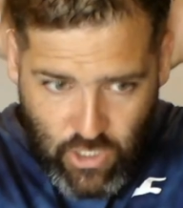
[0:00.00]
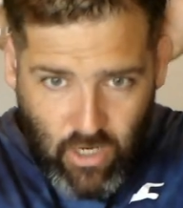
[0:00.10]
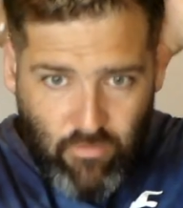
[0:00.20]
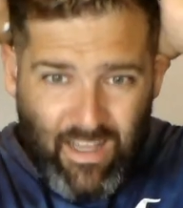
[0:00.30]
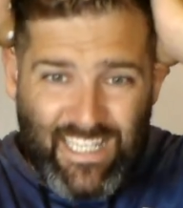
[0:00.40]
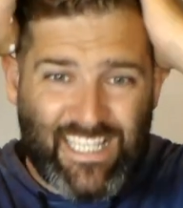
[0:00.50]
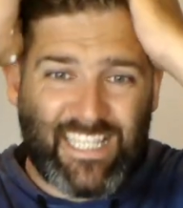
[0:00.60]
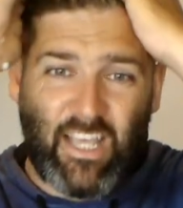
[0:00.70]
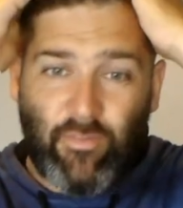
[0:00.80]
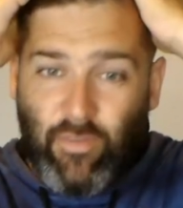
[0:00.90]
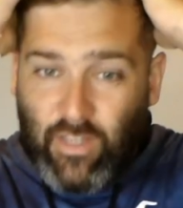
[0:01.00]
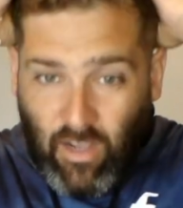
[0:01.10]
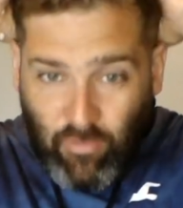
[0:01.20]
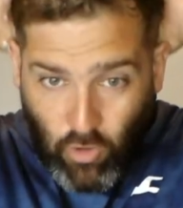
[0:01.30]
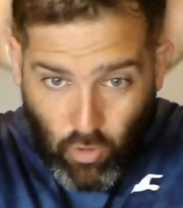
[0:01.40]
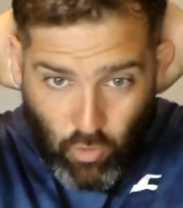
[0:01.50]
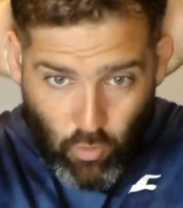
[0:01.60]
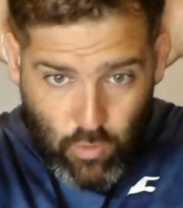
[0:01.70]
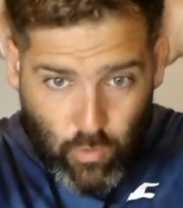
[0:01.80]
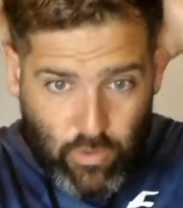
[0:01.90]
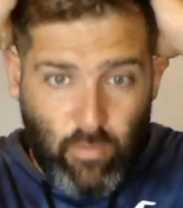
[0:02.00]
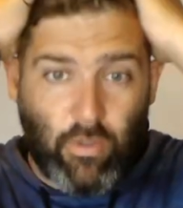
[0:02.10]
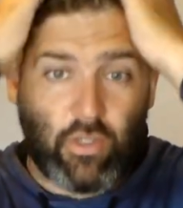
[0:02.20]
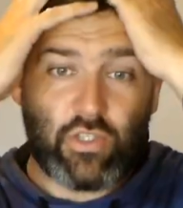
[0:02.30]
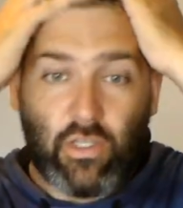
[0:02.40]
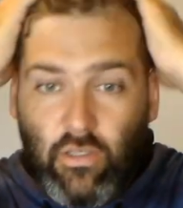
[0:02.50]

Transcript: very stiff and you have a lot of hold with the mousse.